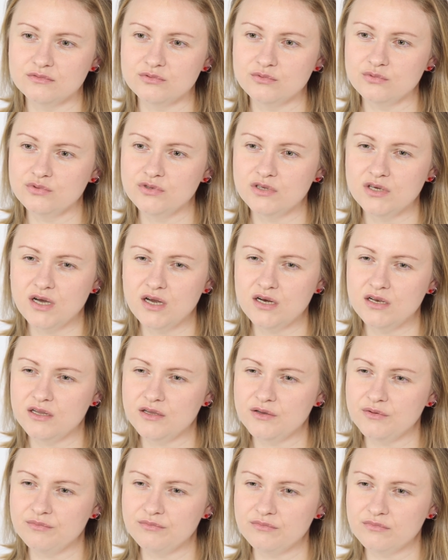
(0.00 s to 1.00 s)
is a unique
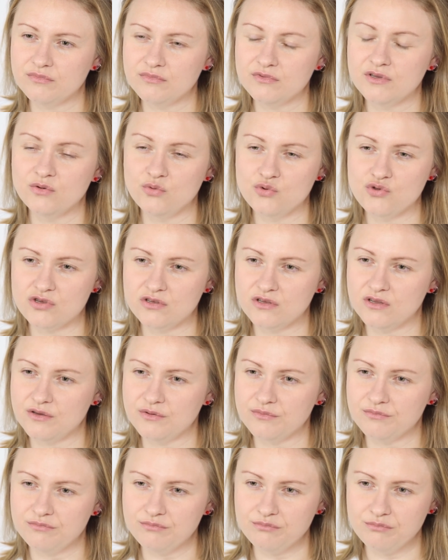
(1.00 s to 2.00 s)
scientific
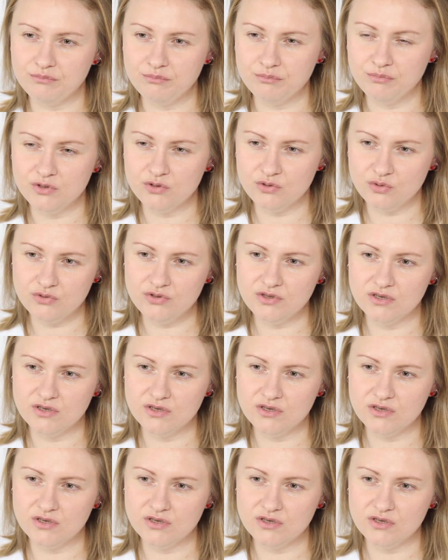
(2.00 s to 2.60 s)
methodology